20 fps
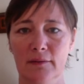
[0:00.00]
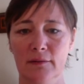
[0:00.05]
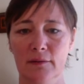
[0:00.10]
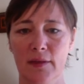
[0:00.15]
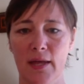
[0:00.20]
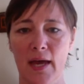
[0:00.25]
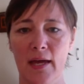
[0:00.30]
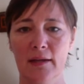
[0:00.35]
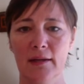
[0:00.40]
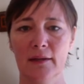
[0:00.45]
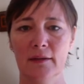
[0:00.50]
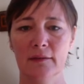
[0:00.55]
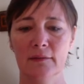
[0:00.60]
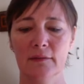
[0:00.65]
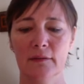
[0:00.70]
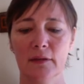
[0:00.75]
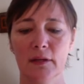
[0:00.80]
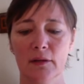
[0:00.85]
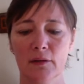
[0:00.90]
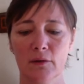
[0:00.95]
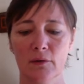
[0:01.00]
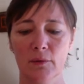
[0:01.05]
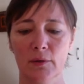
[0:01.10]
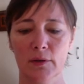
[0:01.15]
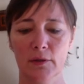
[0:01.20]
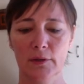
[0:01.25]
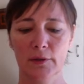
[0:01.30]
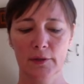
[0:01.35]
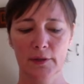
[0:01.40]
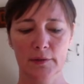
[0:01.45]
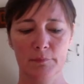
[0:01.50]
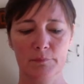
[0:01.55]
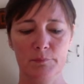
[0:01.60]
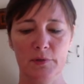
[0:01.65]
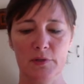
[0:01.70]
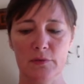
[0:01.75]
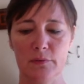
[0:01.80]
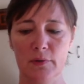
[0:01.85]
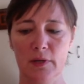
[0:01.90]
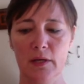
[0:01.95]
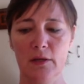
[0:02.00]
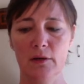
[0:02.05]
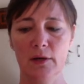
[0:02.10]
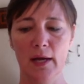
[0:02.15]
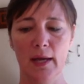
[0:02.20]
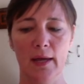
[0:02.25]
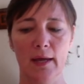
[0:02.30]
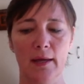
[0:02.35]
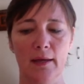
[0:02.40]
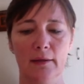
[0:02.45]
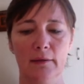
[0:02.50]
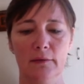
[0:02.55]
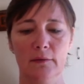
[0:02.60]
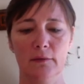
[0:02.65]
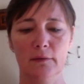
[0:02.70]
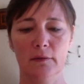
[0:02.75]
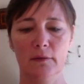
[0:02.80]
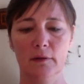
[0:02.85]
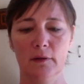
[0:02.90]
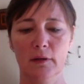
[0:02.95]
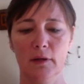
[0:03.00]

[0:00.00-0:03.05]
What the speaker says: So that is that you're going to look between your hands